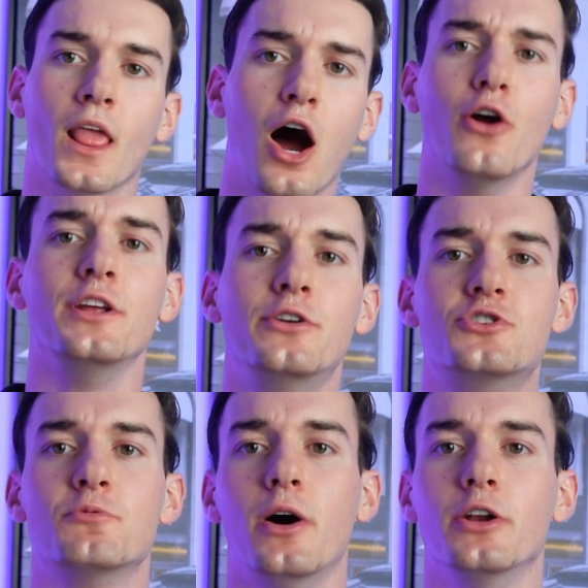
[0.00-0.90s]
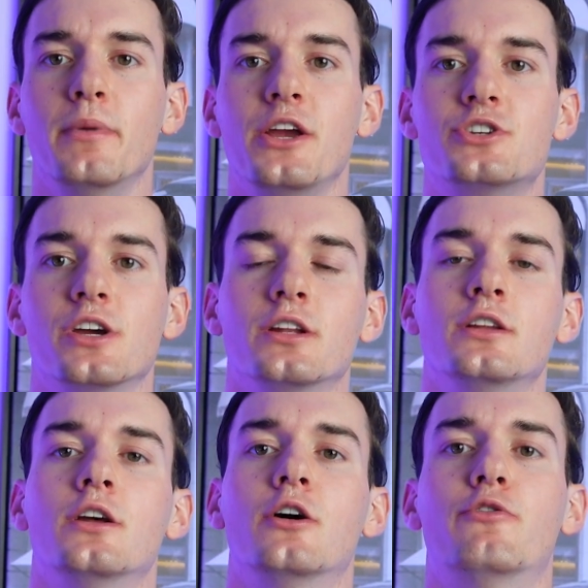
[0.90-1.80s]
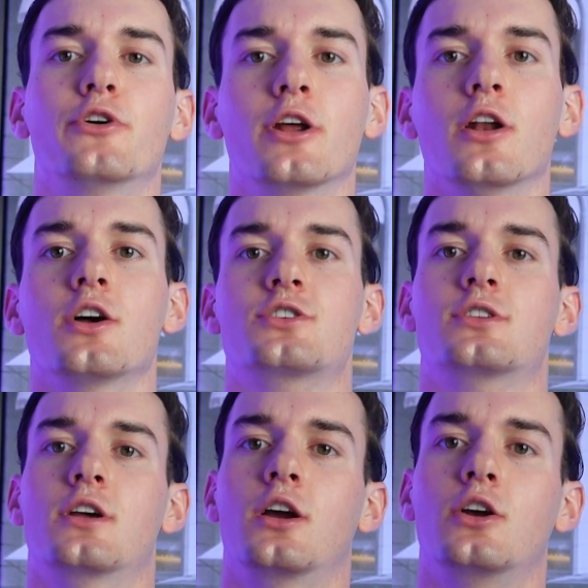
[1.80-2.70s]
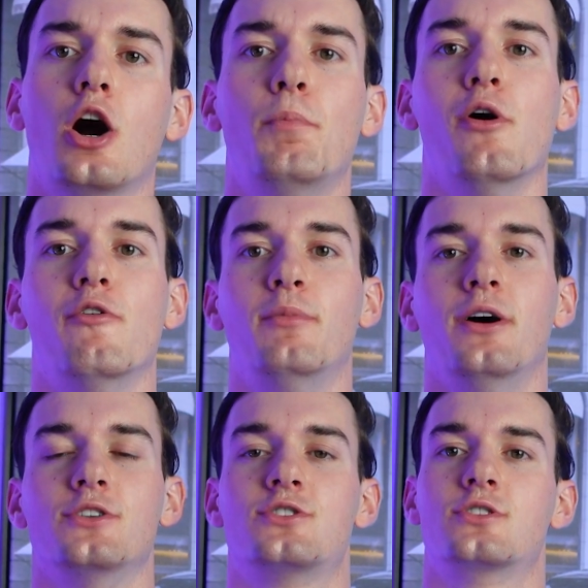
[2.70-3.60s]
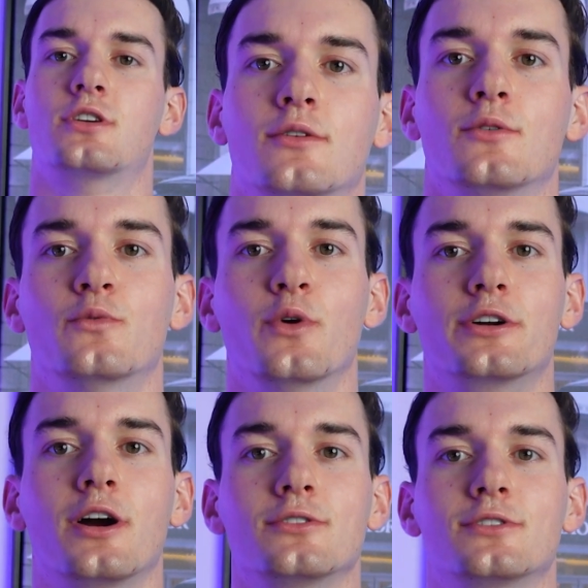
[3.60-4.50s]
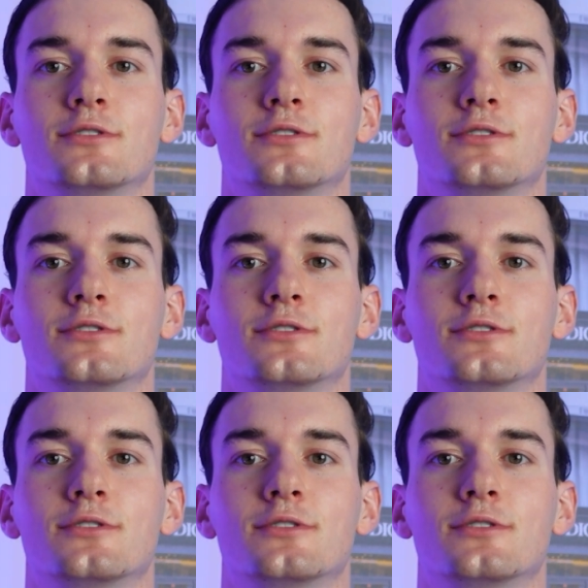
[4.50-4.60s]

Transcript: how did YouTube automation for the last couple of months work out?